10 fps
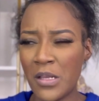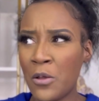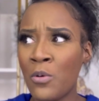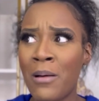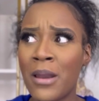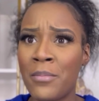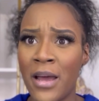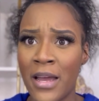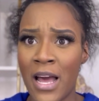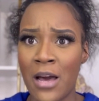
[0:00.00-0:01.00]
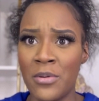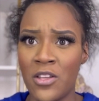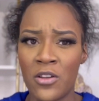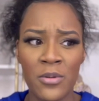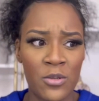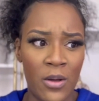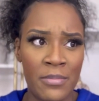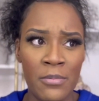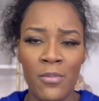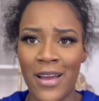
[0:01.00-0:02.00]
why would I buy a copy? The only reason why
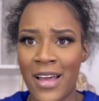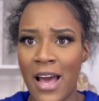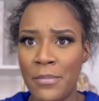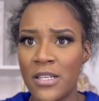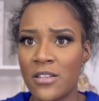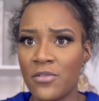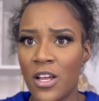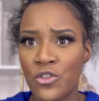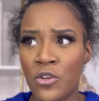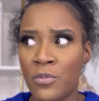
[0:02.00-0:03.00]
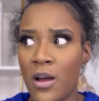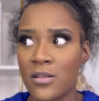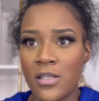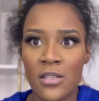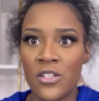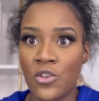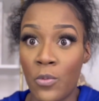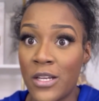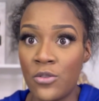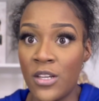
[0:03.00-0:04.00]
people buy copies of luxury products is because they're
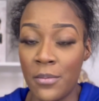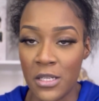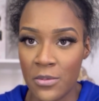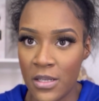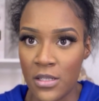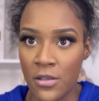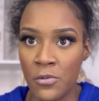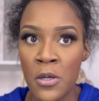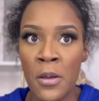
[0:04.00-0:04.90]
way too damn expensive.